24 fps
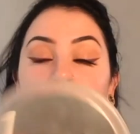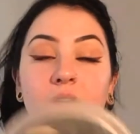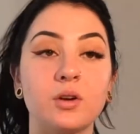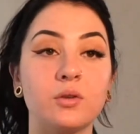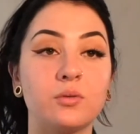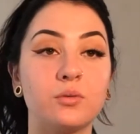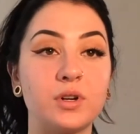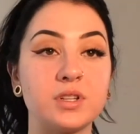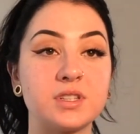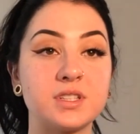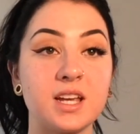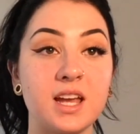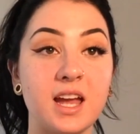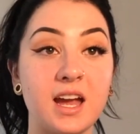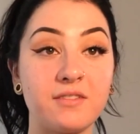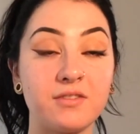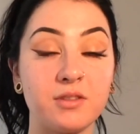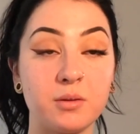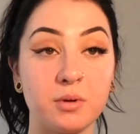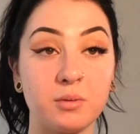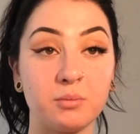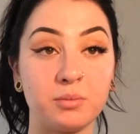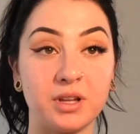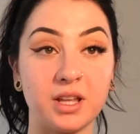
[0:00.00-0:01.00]
And once I have
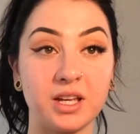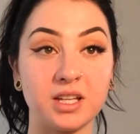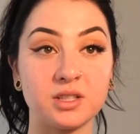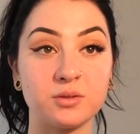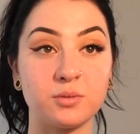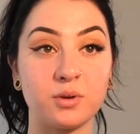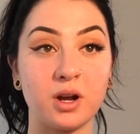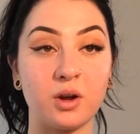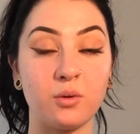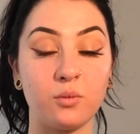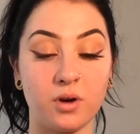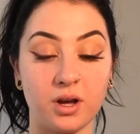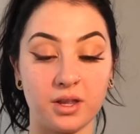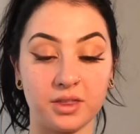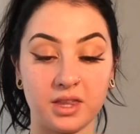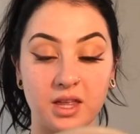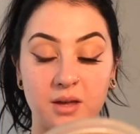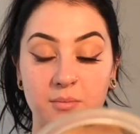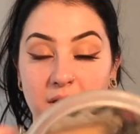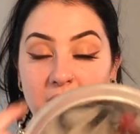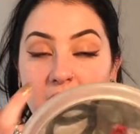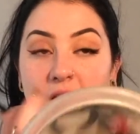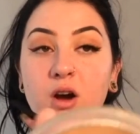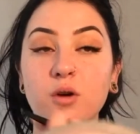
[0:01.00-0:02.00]
them in place where I want
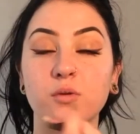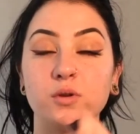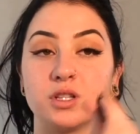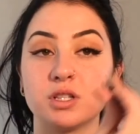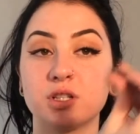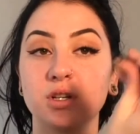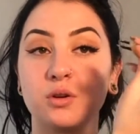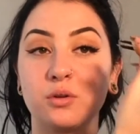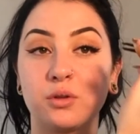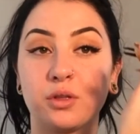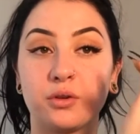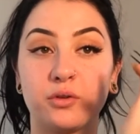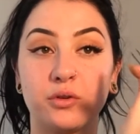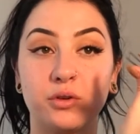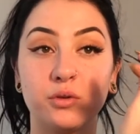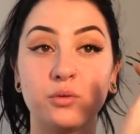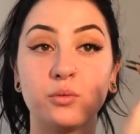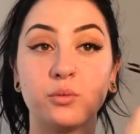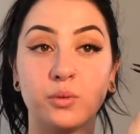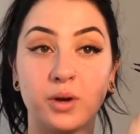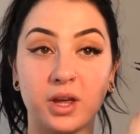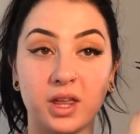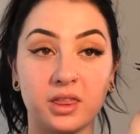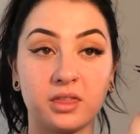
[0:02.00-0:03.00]
them, I always go through
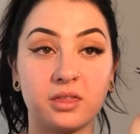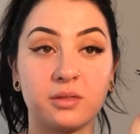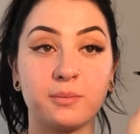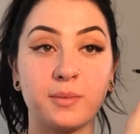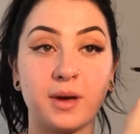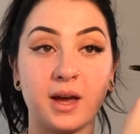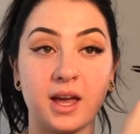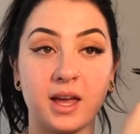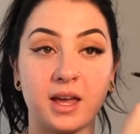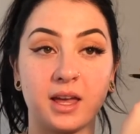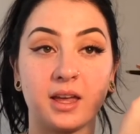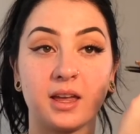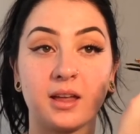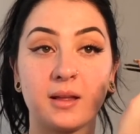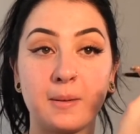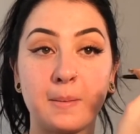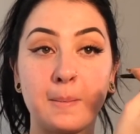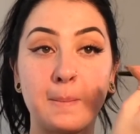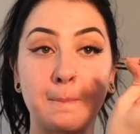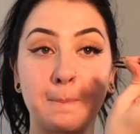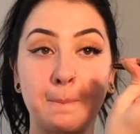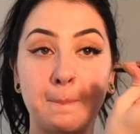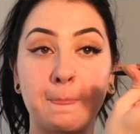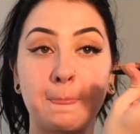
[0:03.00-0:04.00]
with my
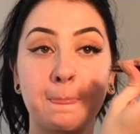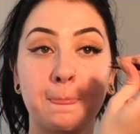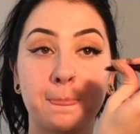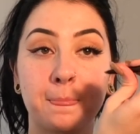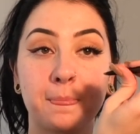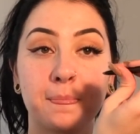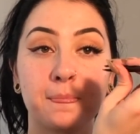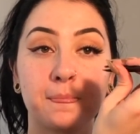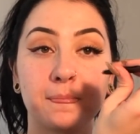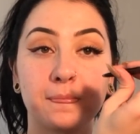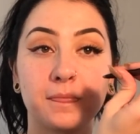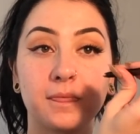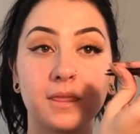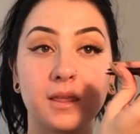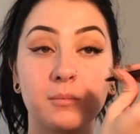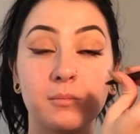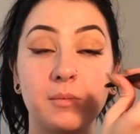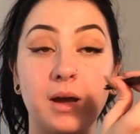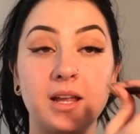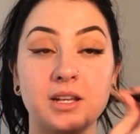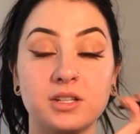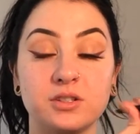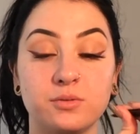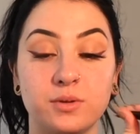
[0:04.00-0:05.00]

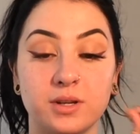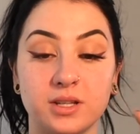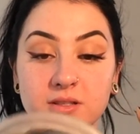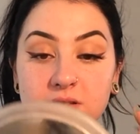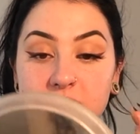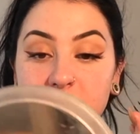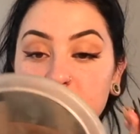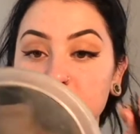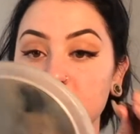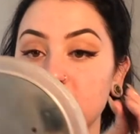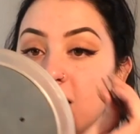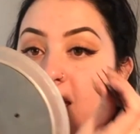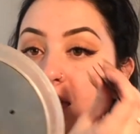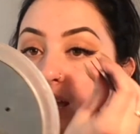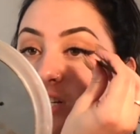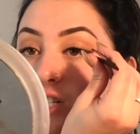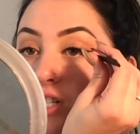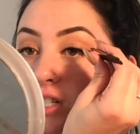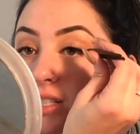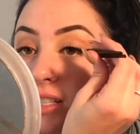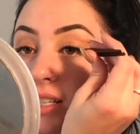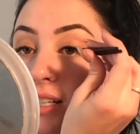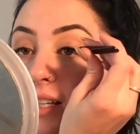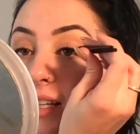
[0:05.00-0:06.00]
my tweezers and
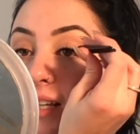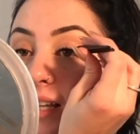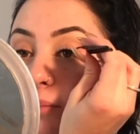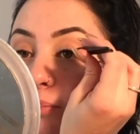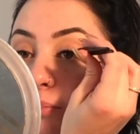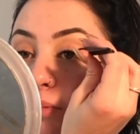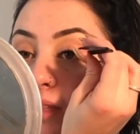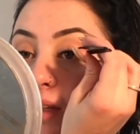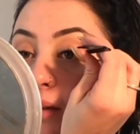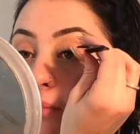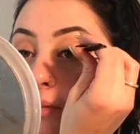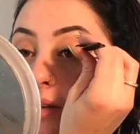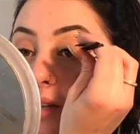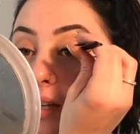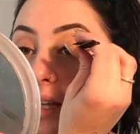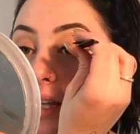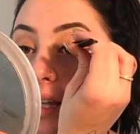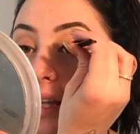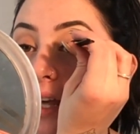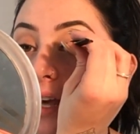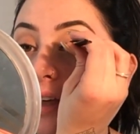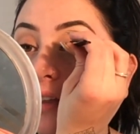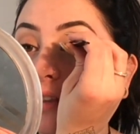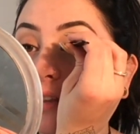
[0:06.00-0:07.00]
just clip them
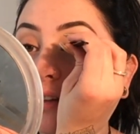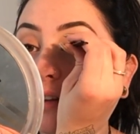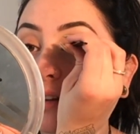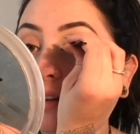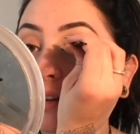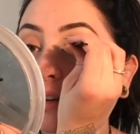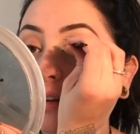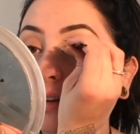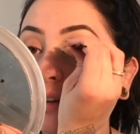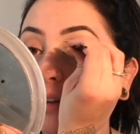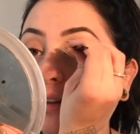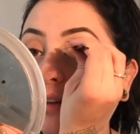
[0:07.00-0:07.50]
together